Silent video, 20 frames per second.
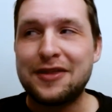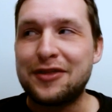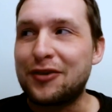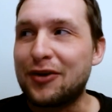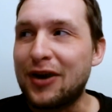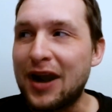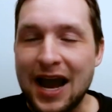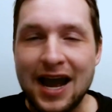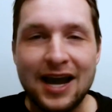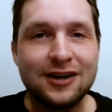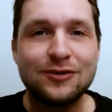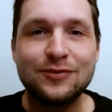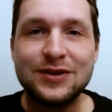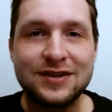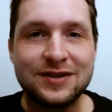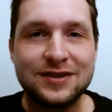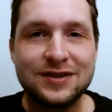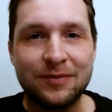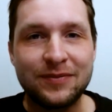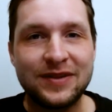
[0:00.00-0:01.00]
there had to
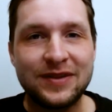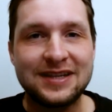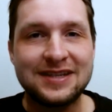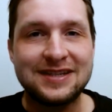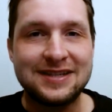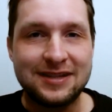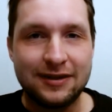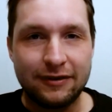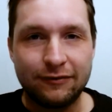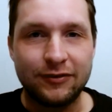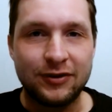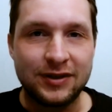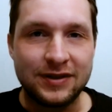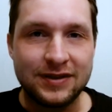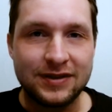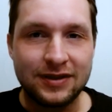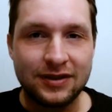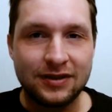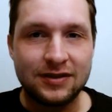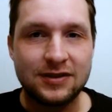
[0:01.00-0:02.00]
be something
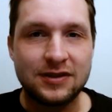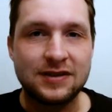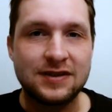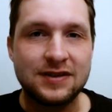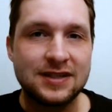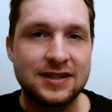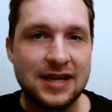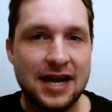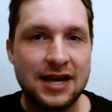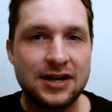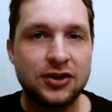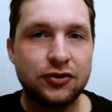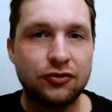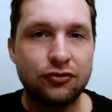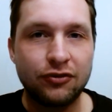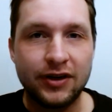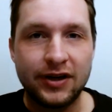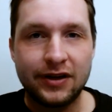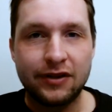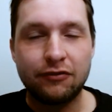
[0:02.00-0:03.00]
different to set
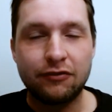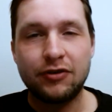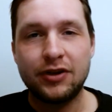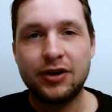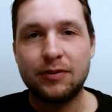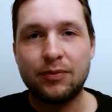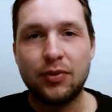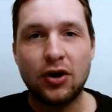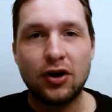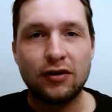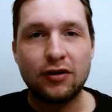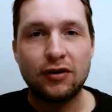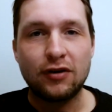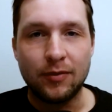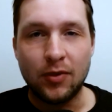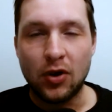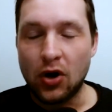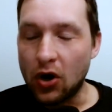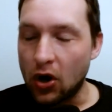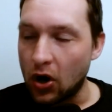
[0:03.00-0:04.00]
Creed 3 apart
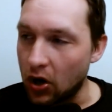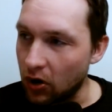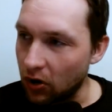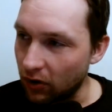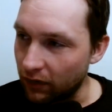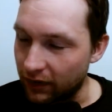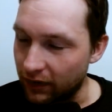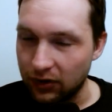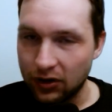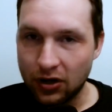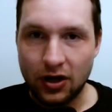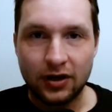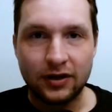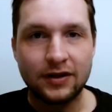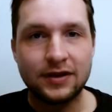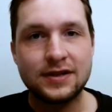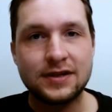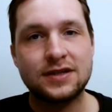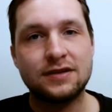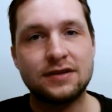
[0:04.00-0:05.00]
from all the
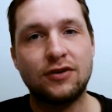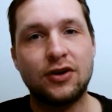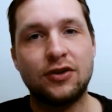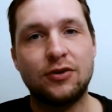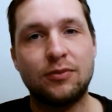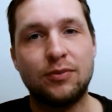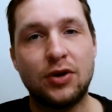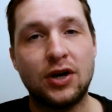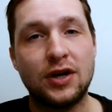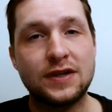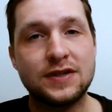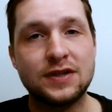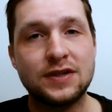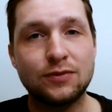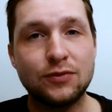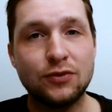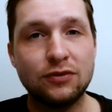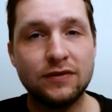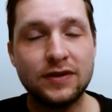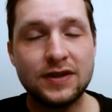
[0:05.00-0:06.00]
long list of other
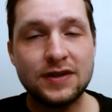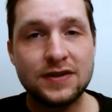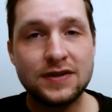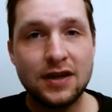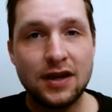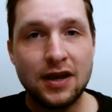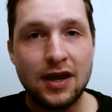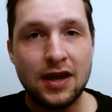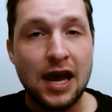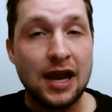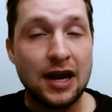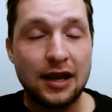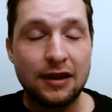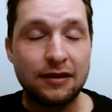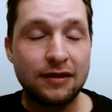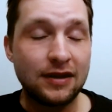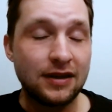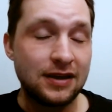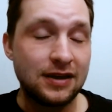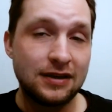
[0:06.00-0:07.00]
boxing movies, and I
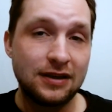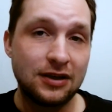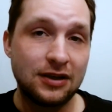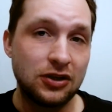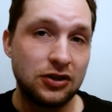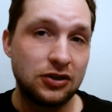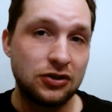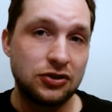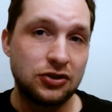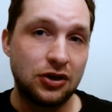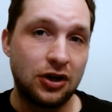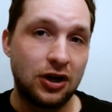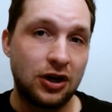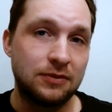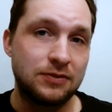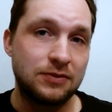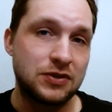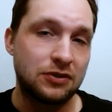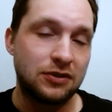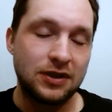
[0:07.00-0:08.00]
think he did a good
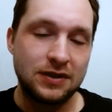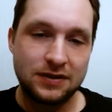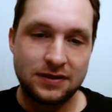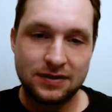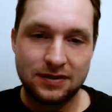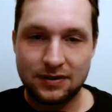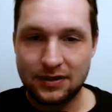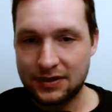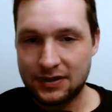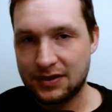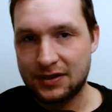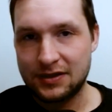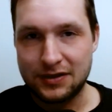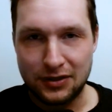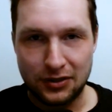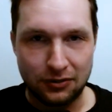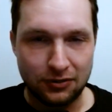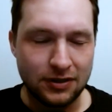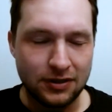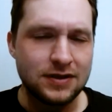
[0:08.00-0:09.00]
job. So let's
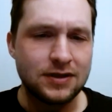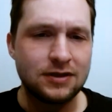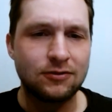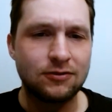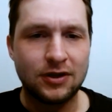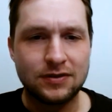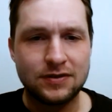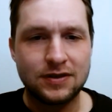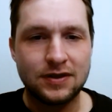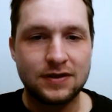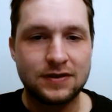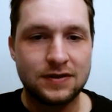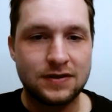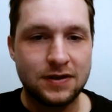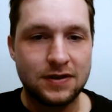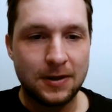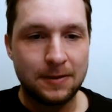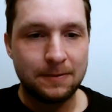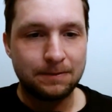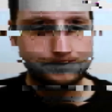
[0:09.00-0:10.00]
continue. Let's see what else he has to
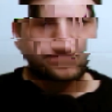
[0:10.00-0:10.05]
say.